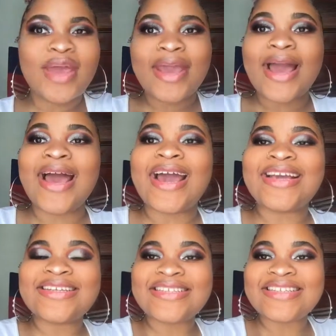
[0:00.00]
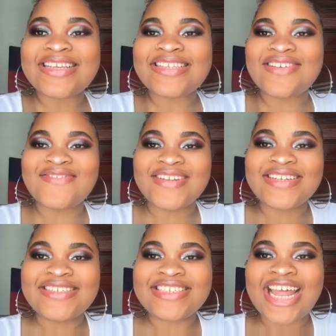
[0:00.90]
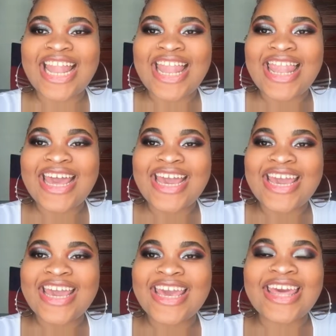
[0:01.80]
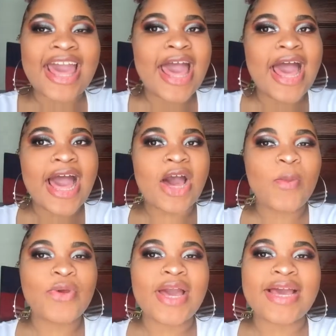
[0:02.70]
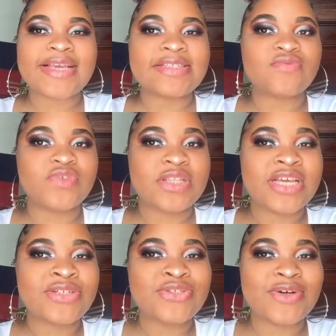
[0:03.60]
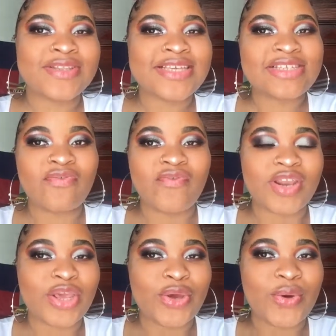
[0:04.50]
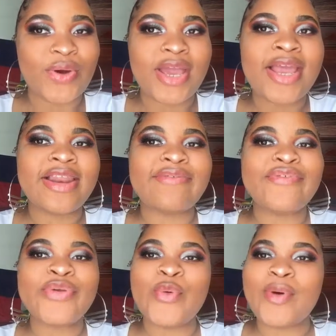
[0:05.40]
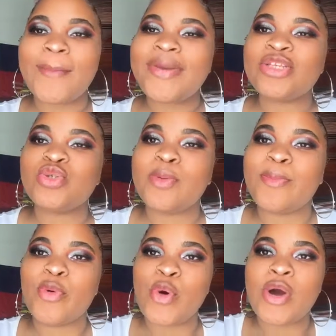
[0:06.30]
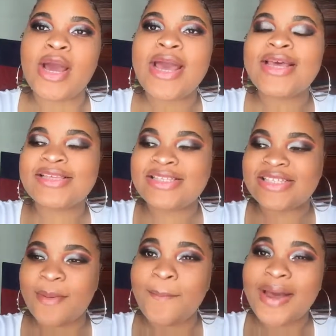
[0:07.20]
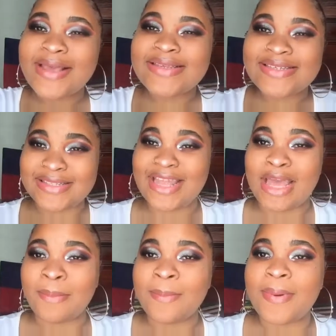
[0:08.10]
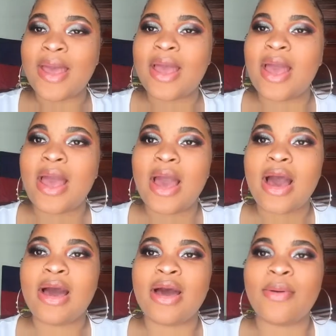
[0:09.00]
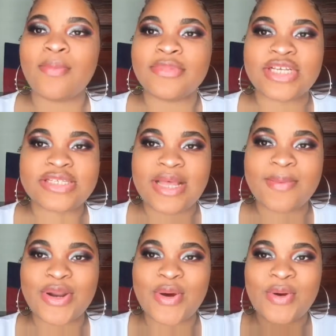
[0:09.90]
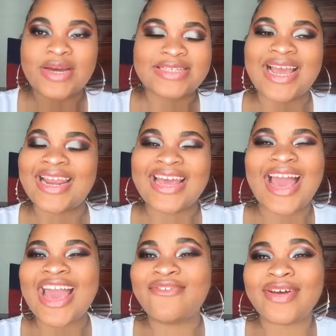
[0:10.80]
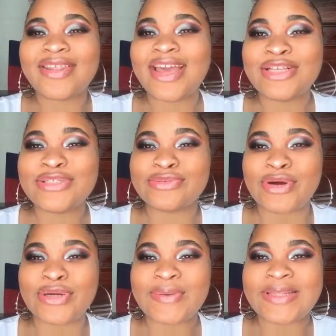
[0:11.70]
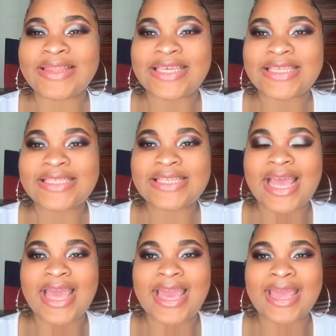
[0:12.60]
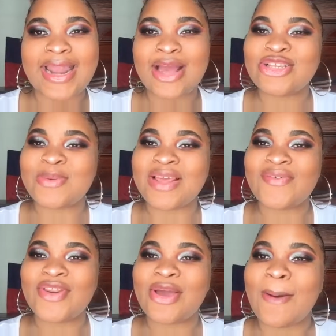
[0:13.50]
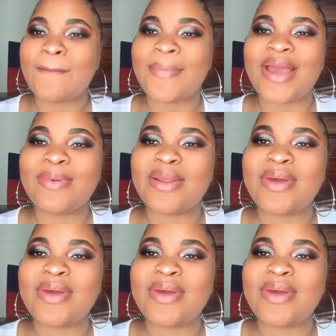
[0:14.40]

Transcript: And guys, this is the finished look. I hope you guys really enjoyed this video, and if you want me to do more step by step, just let me know because I really enjoy doing this. And I just want to get a video. Bye beauty